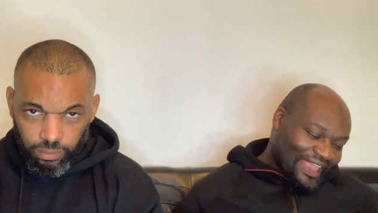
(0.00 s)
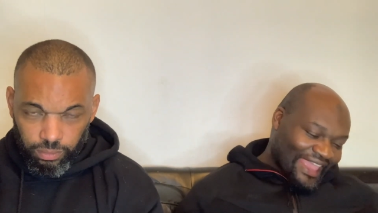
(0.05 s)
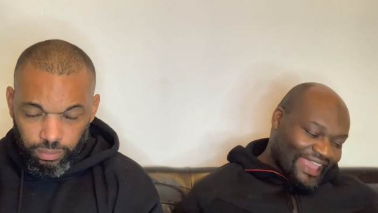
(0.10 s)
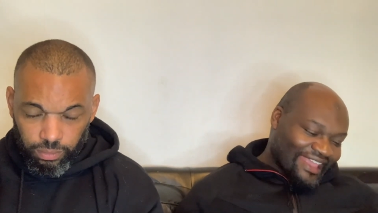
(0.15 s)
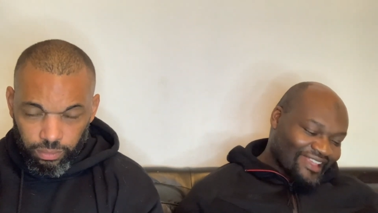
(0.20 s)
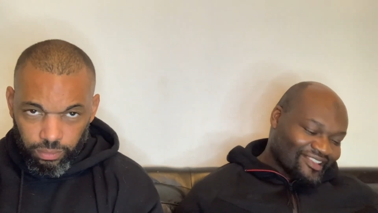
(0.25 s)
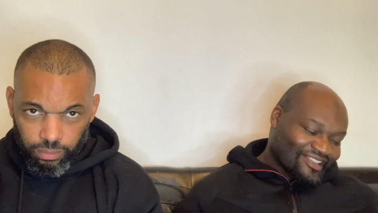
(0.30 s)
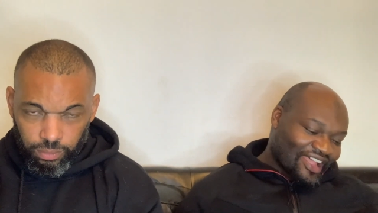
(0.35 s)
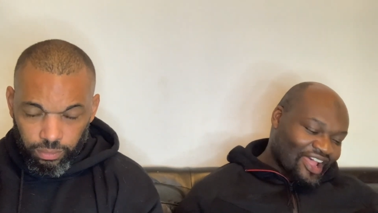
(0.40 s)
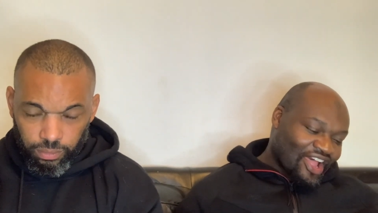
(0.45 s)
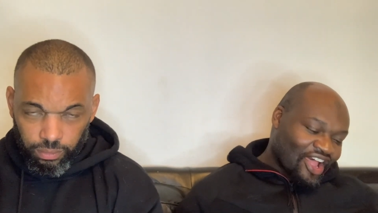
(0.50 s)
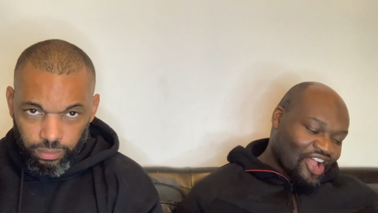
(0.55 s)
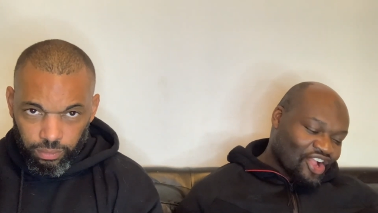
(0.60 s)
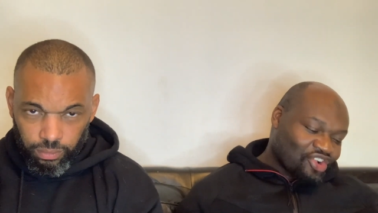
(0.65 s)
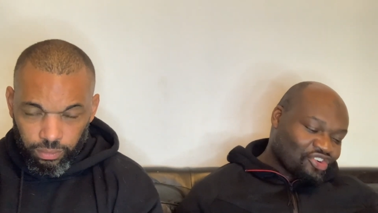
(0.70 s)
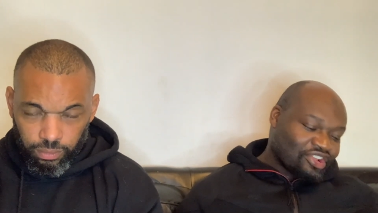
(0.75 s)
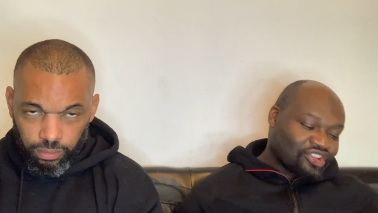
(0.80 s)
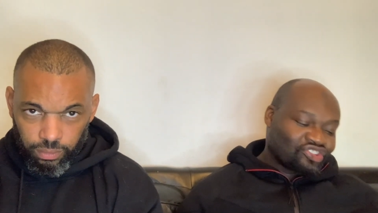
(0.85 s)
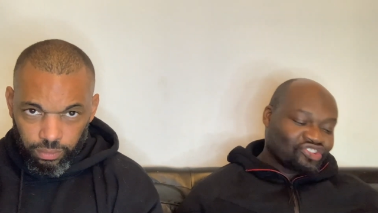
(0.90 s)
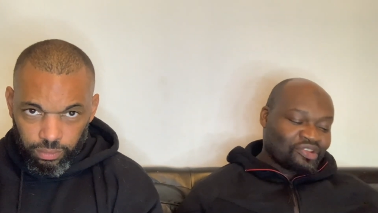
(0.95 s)
Speaker 1: is uh,
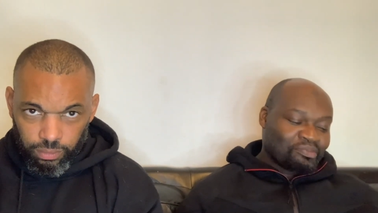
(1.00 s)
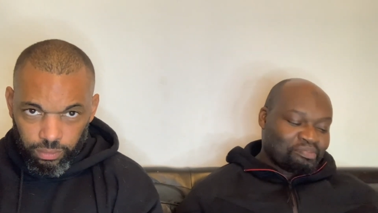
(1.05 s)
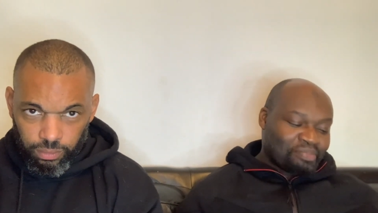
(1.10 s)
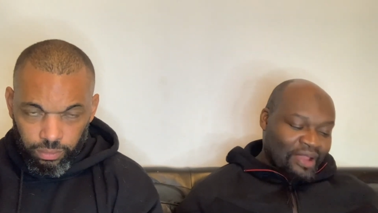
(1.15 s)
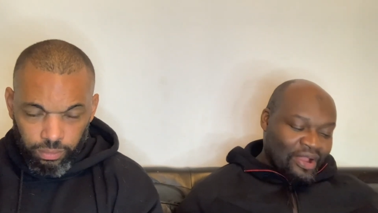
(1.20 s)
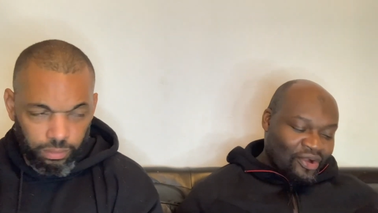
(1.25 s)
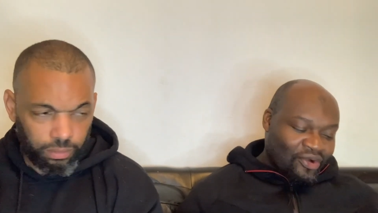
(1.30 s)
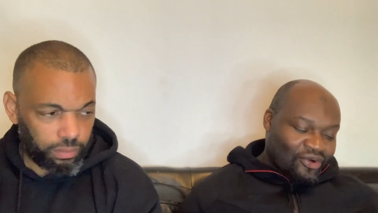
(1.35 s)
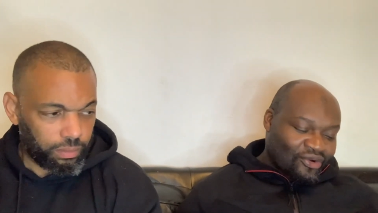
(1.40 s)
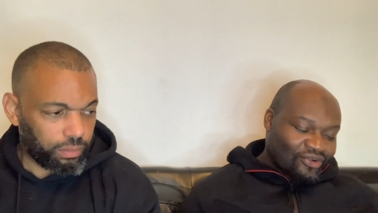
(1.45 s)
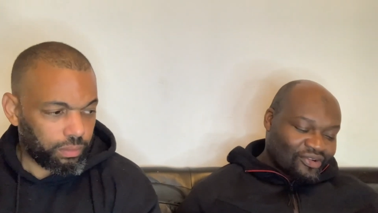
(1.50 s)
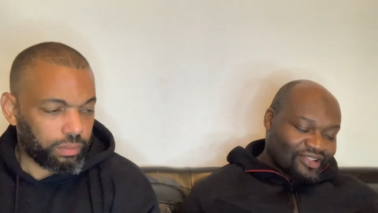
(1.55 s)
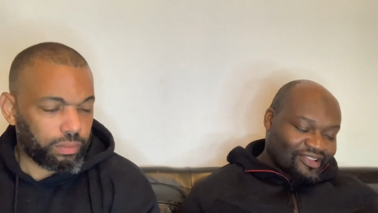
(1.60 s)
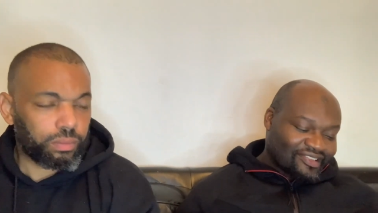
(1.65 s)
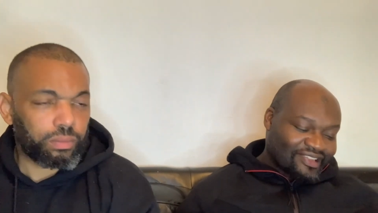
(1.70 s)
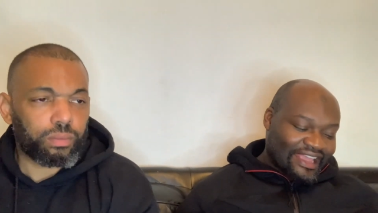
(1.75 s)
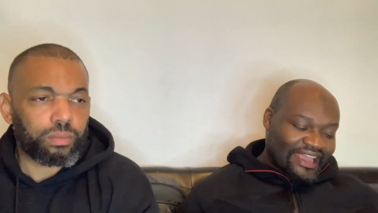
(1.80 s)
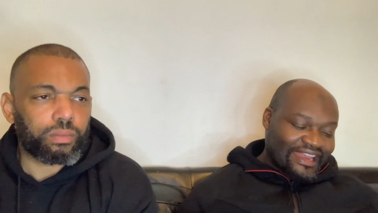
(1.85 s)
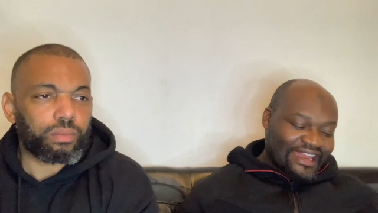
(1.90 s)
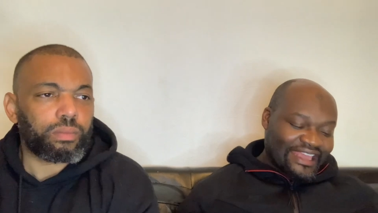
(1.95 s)
Christian Bale
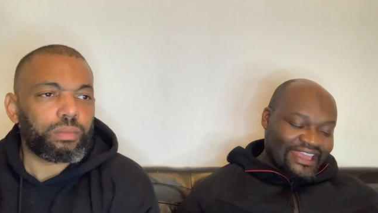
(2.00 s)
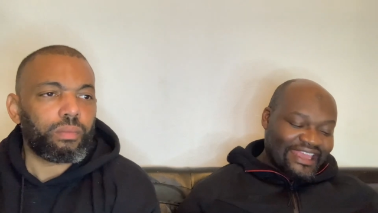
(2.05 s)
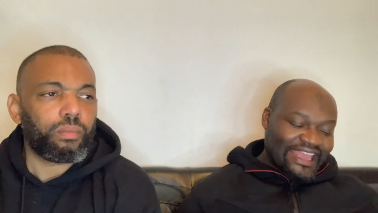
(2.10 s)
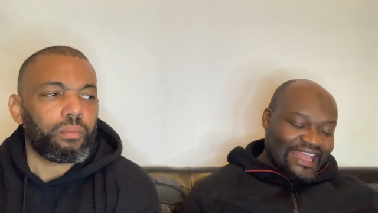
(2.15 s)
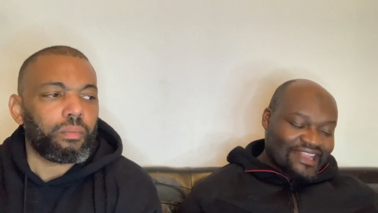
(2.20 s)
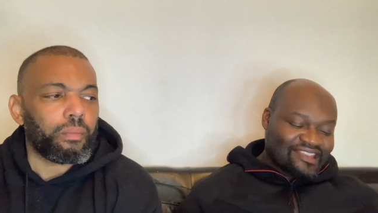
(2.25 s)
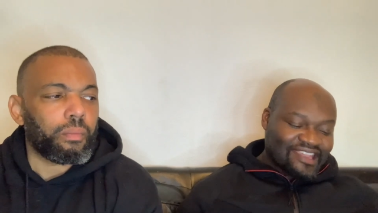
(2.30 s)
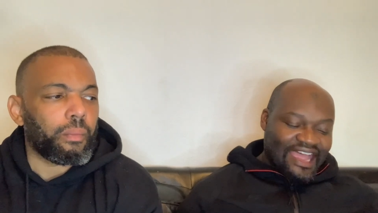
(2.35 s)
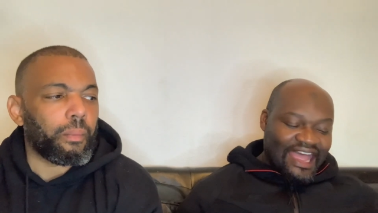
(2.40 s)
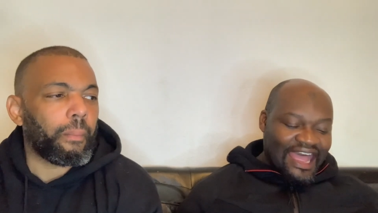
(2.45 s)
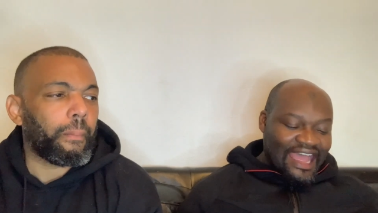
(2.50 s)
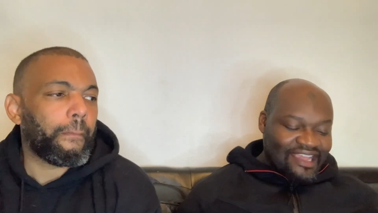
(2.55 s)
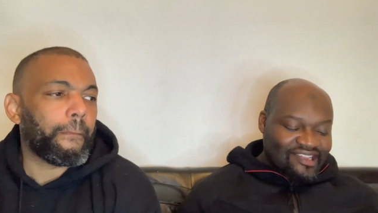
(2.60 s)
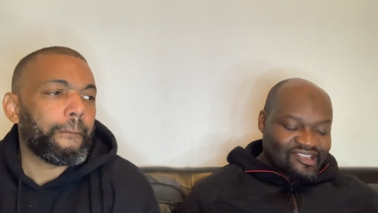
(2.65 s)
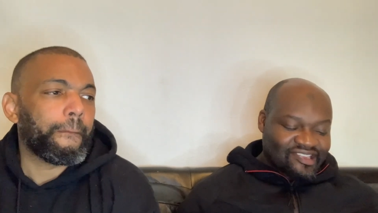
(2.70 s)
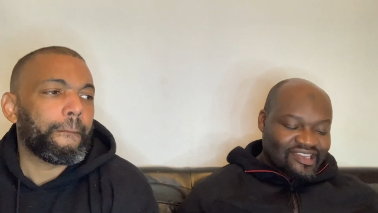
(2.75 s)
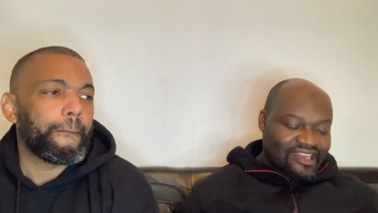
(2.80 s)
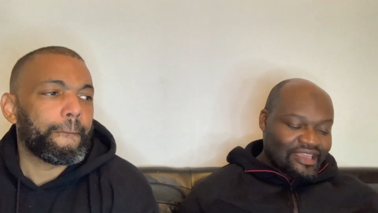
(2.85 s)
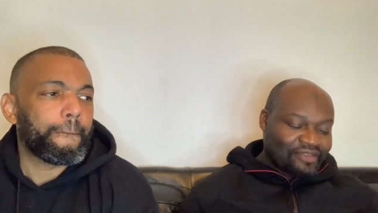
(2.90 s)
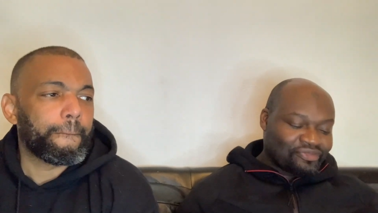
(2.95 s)
saying that he had to
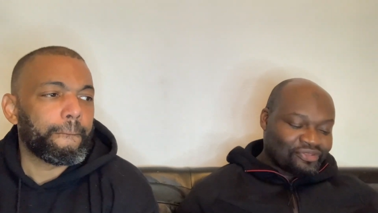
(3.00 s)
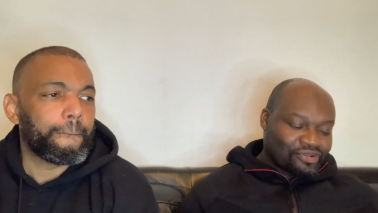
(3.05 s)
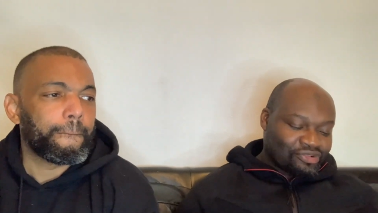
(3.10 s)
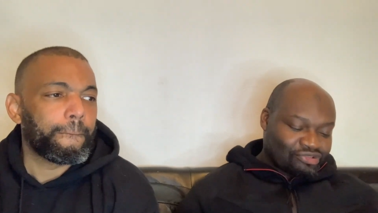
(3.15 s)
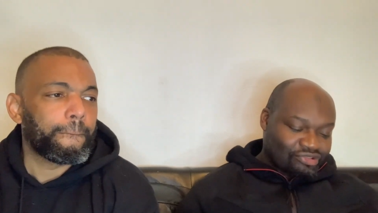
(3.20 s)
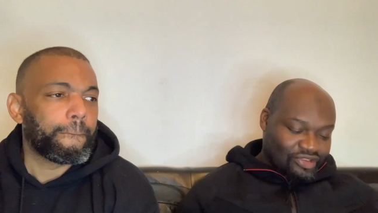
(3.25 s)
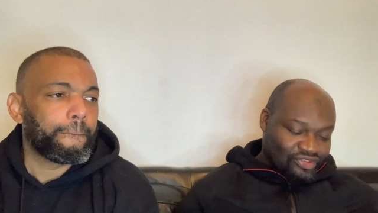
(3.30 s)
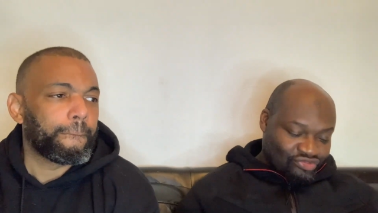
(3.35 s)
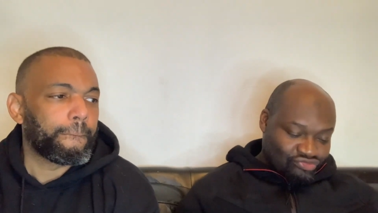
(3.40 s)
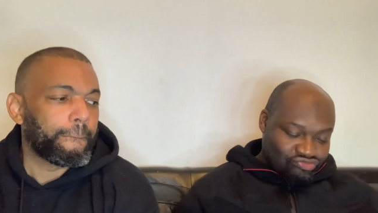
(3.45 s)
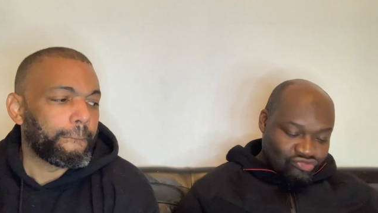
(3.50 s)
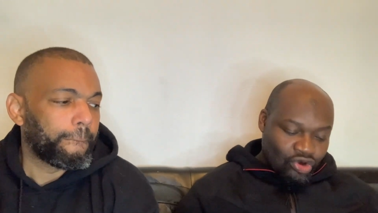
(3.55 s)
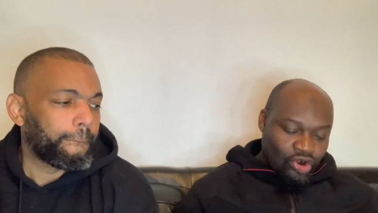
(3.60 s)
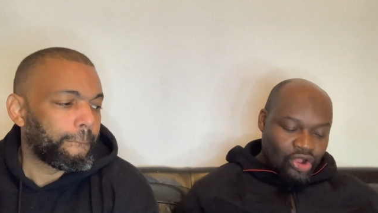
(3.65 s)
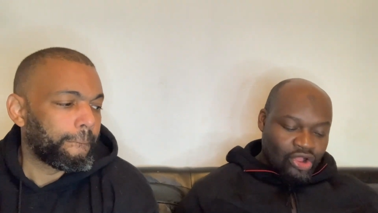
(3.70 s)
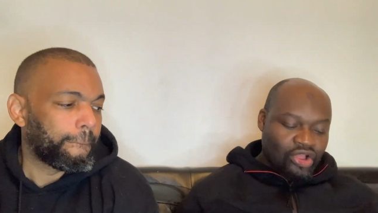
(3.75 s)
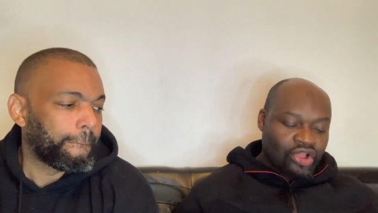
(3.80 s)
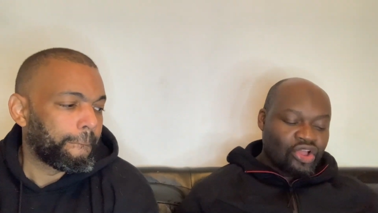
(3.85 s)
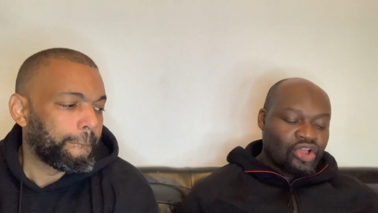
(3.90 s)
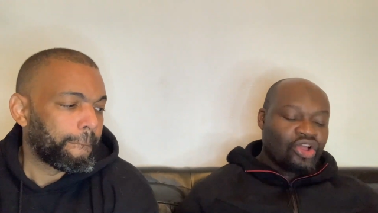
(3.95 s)
isolate from Chris
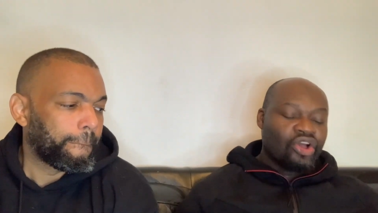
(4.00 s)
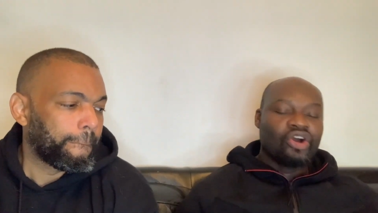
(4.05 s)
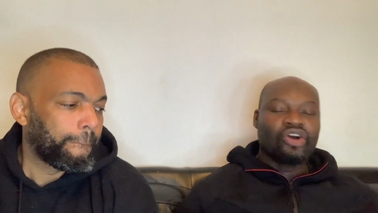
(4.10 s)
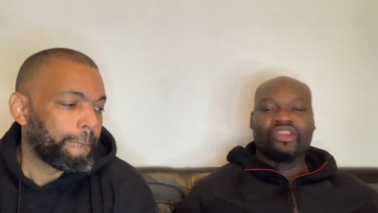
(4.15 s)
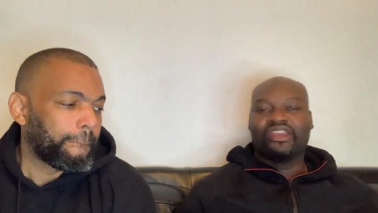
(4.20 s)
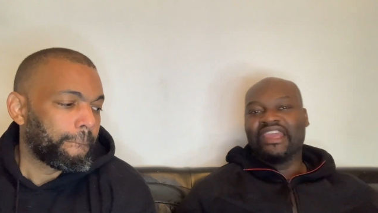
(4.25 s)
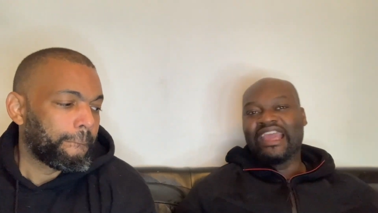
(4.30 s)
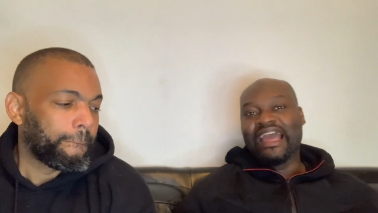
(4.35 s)
Rock on the